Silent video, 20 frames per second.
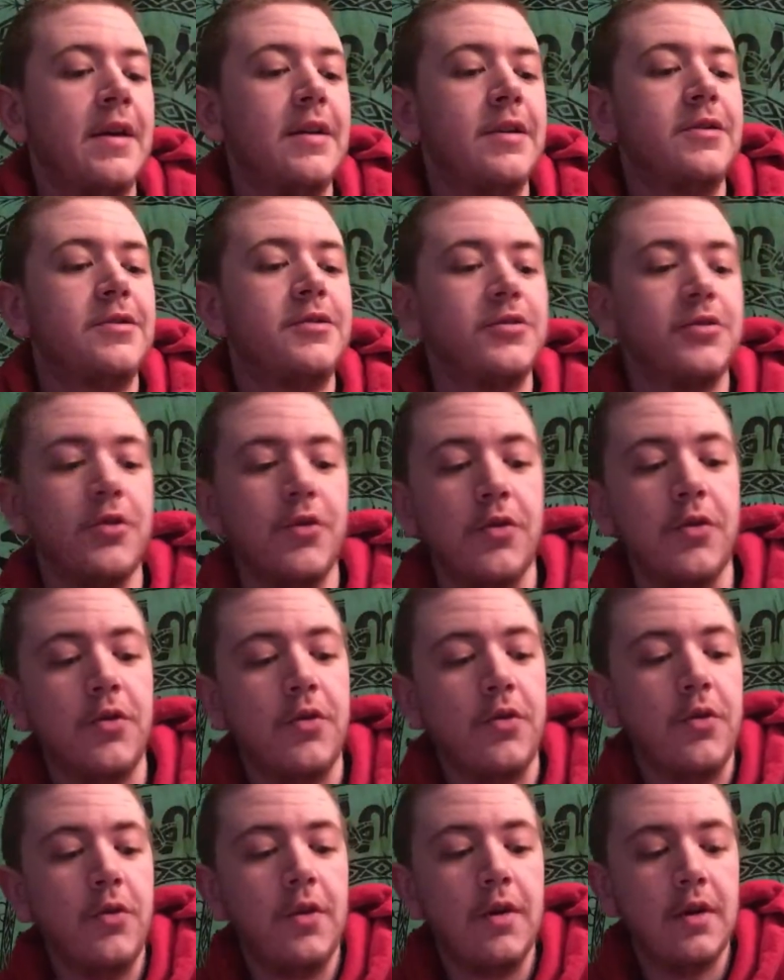
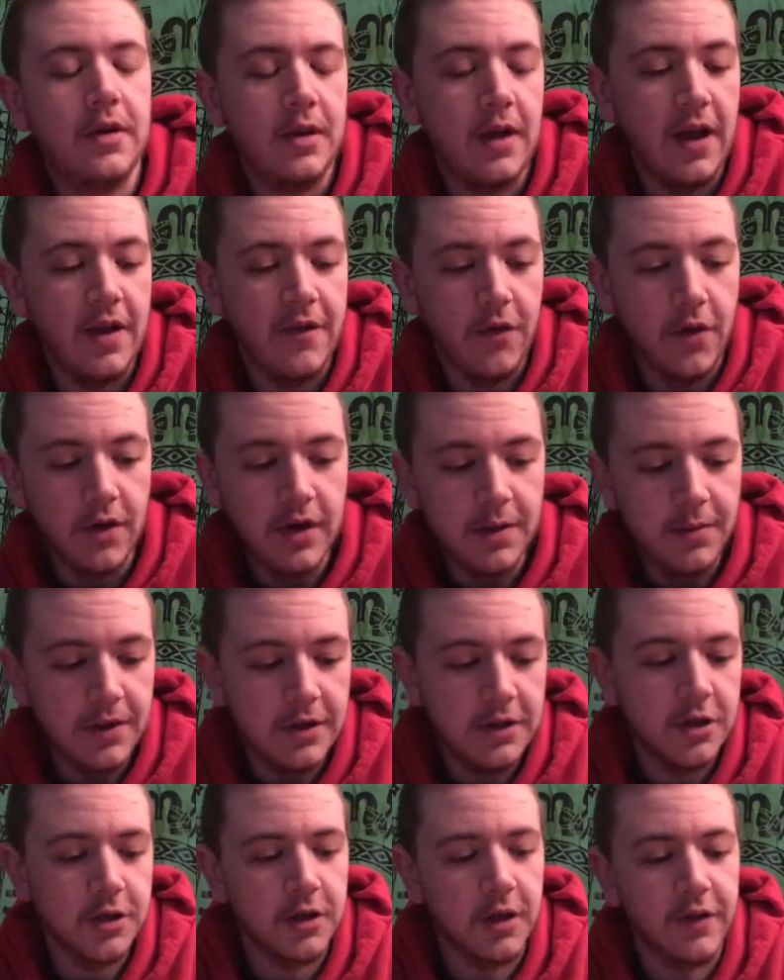So I've already
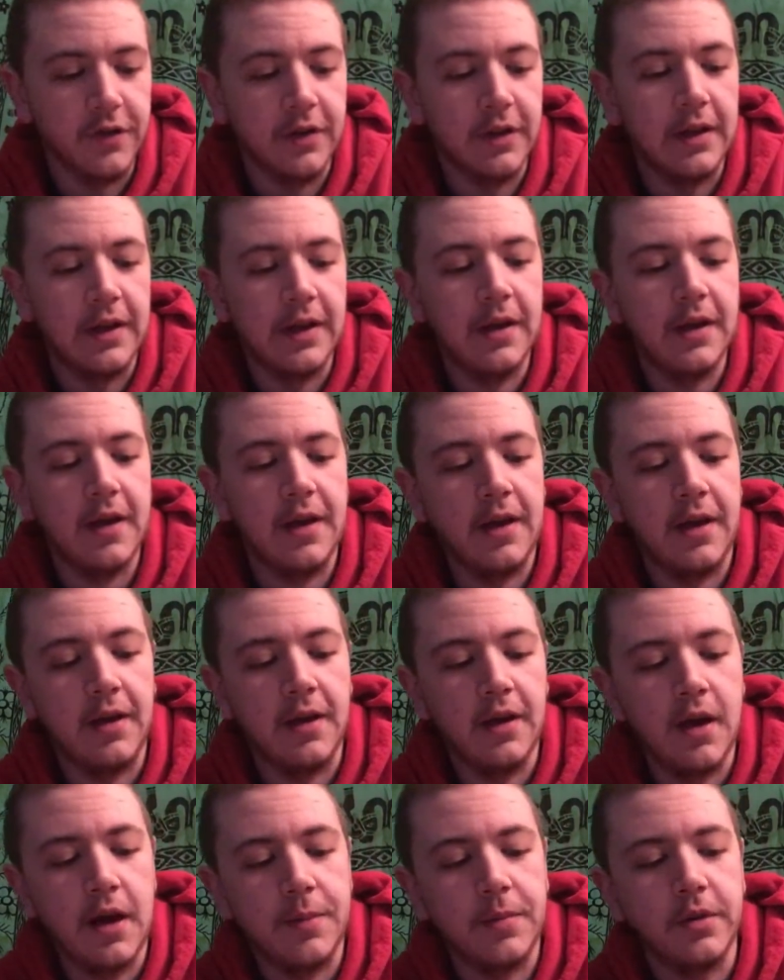been shuffling and
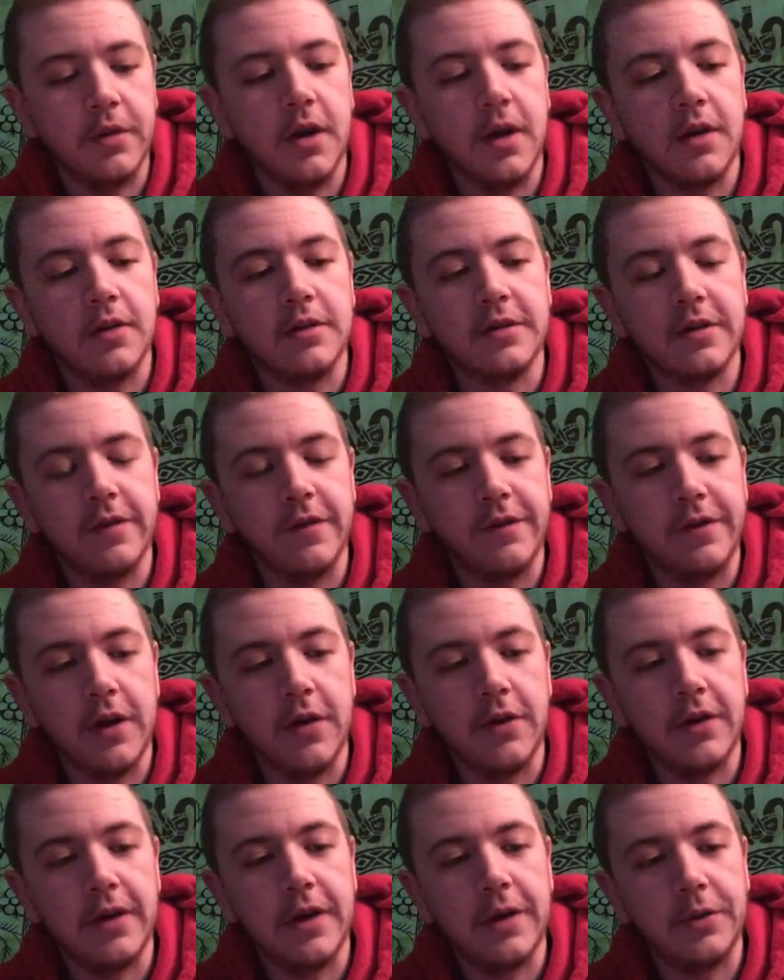a couple of cards have
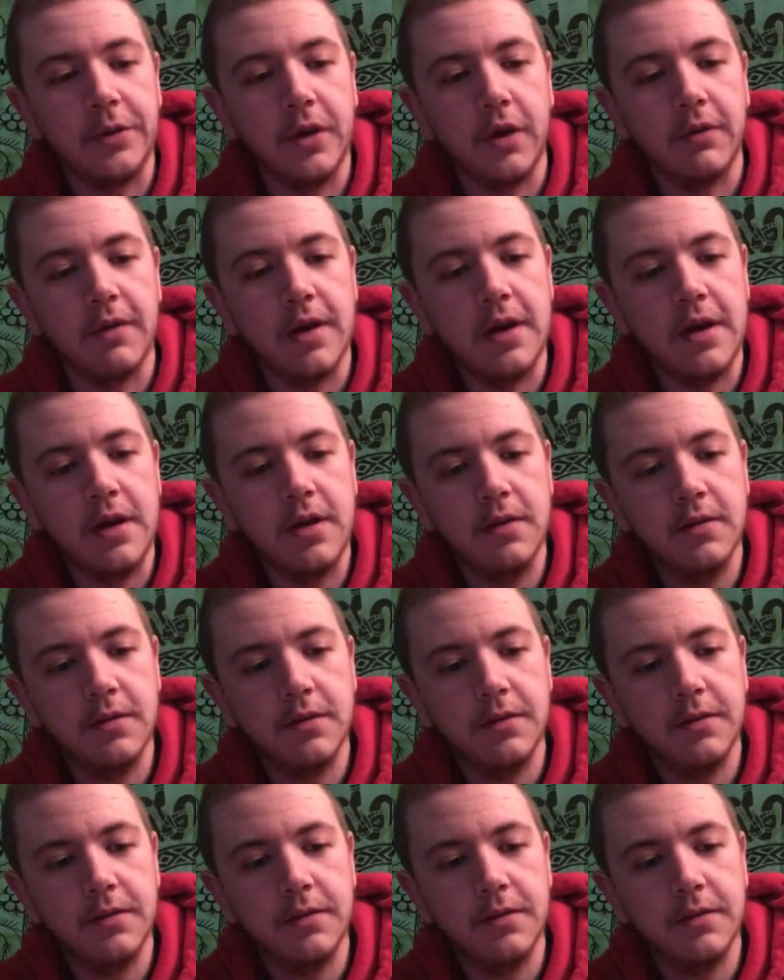fallen out already.